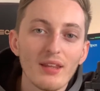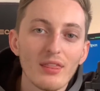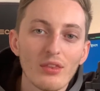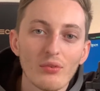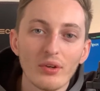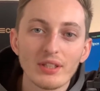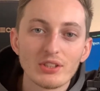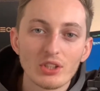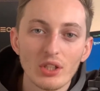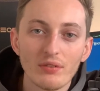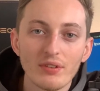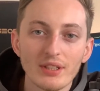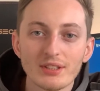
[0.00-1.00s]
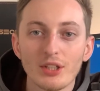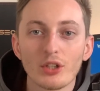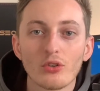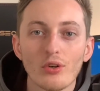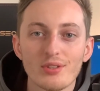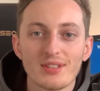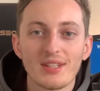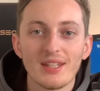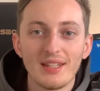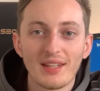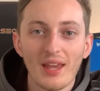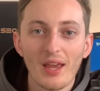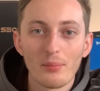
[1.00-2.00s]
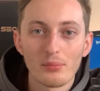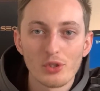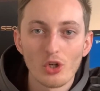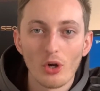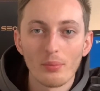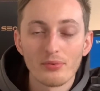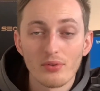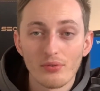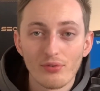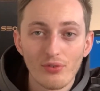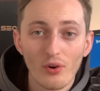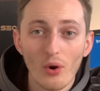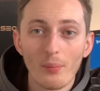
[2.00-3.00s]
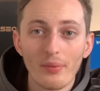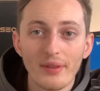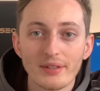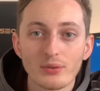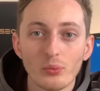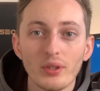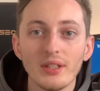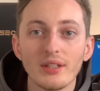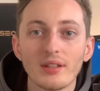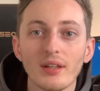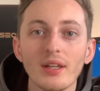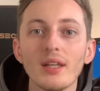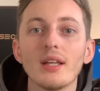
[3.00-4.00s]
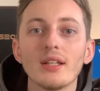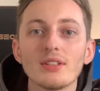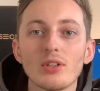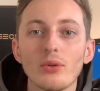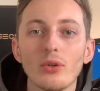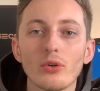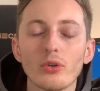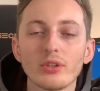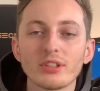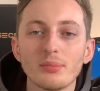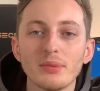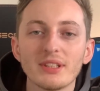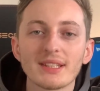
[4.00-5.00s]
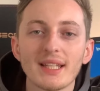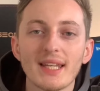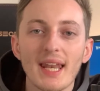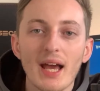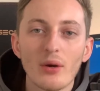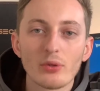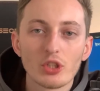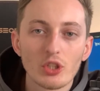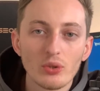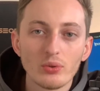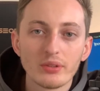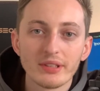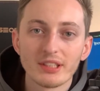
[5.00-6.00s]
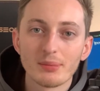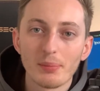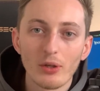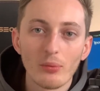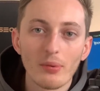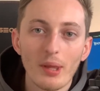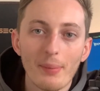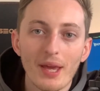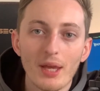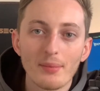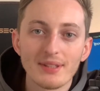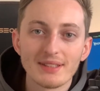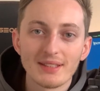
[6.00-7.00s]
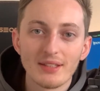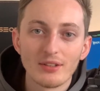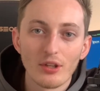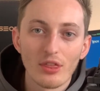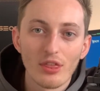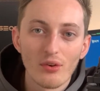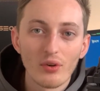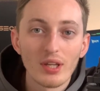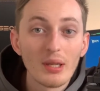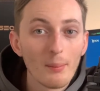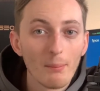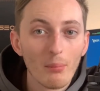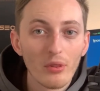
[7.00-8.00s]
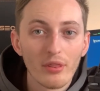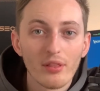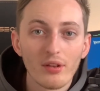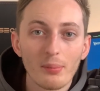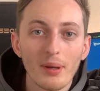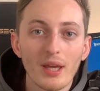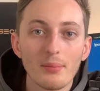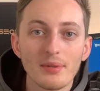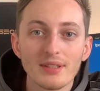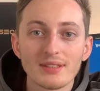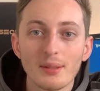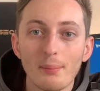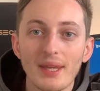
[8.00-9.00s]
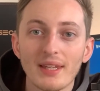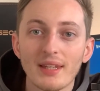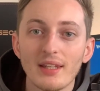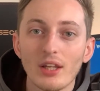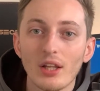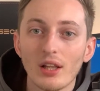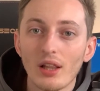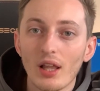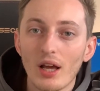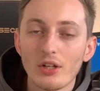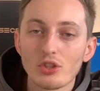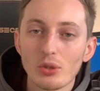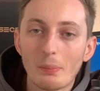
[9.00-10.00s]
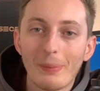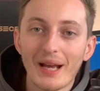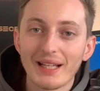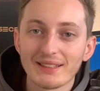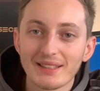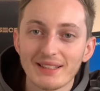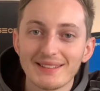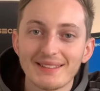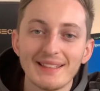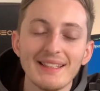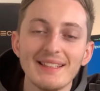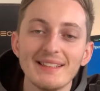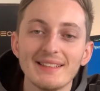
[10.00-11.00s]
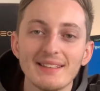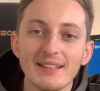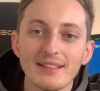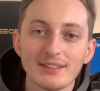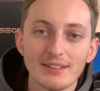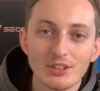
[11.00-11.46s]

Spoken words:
in 3 service across the EKM shops from this week. So your customers can now choose to split up their payments into 3 monthly payments, making larger baskets easier to